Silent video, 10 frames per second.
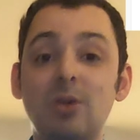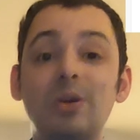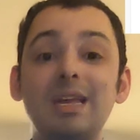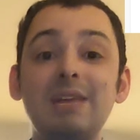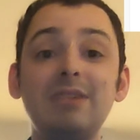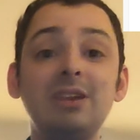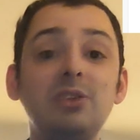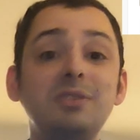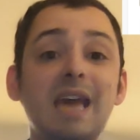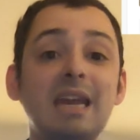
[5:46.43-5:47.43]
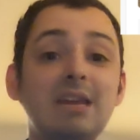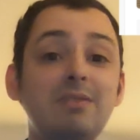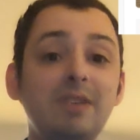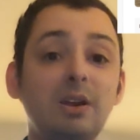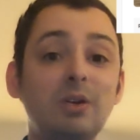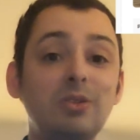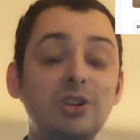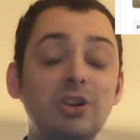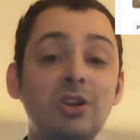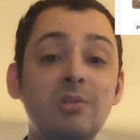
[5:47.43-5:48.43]
or even use any Vero
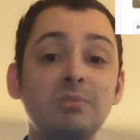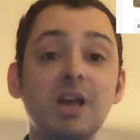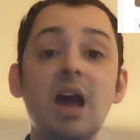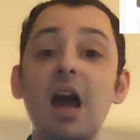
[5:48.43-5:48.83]
terms.